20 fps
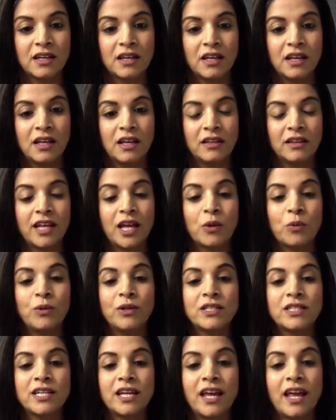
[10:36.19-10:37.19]
that will
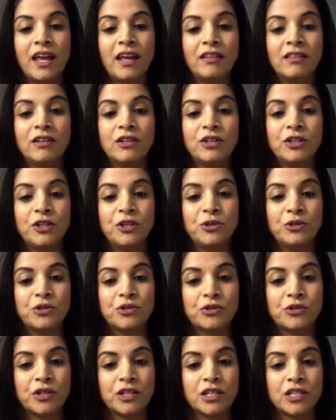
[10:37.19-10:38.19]
take the
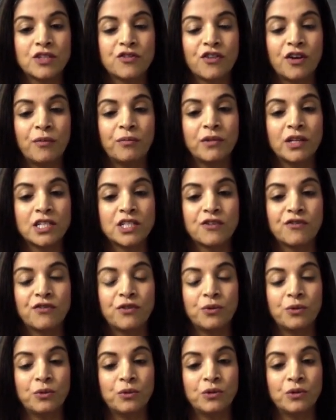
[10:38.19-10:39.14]
nutrients from this food